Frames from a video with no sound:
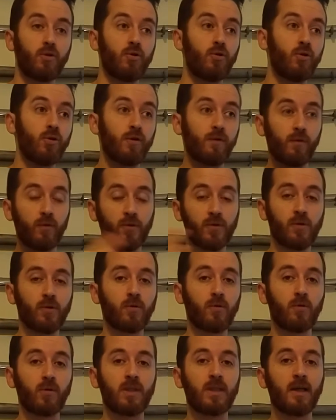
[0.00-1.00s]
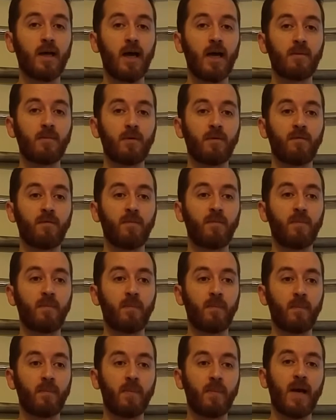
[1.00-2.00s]
universal type of
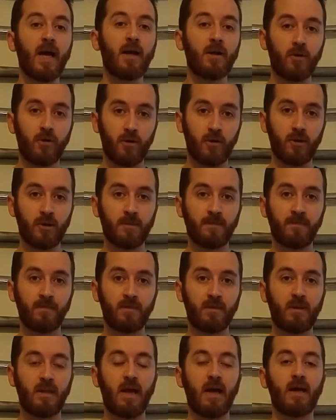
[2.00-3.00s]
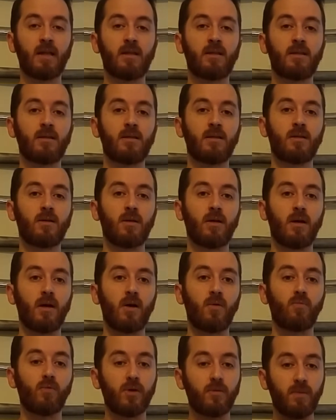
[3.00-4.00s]
pattern that
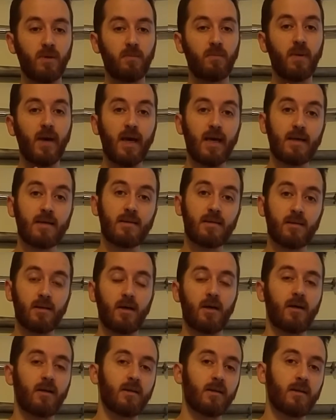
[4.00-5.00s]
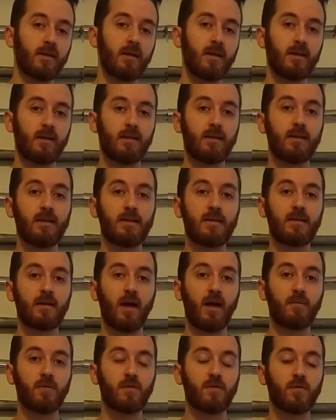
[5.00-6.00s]
would be based on these
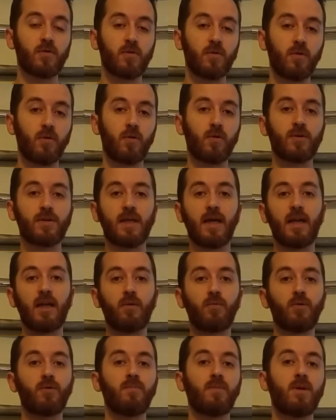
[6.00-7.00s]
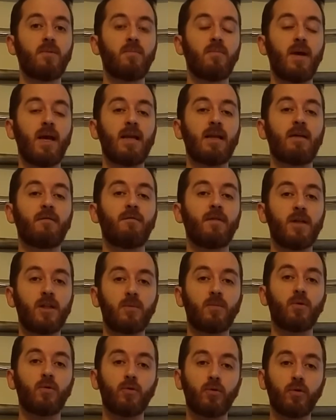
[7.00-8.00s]
types of swords, and that would be made
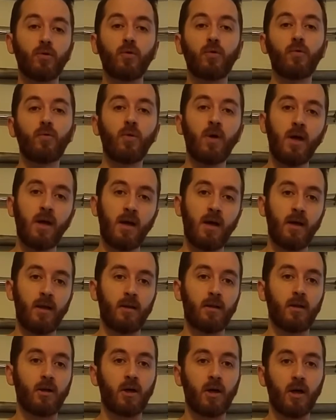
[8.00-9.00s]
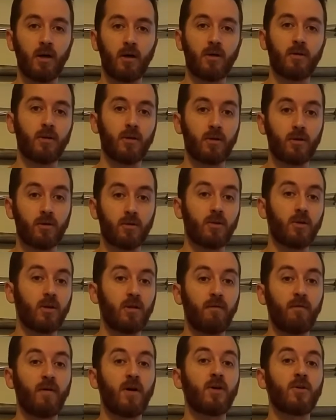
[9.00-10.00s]
available to
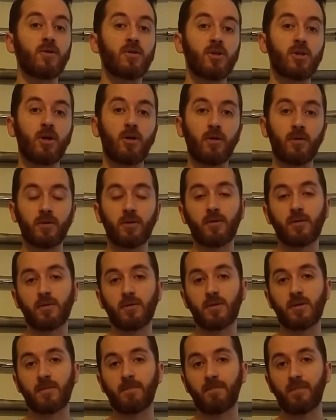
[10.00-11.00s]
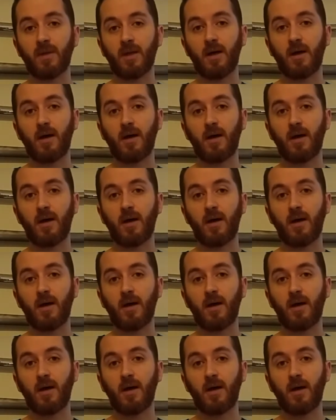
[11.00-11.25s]
the various colonels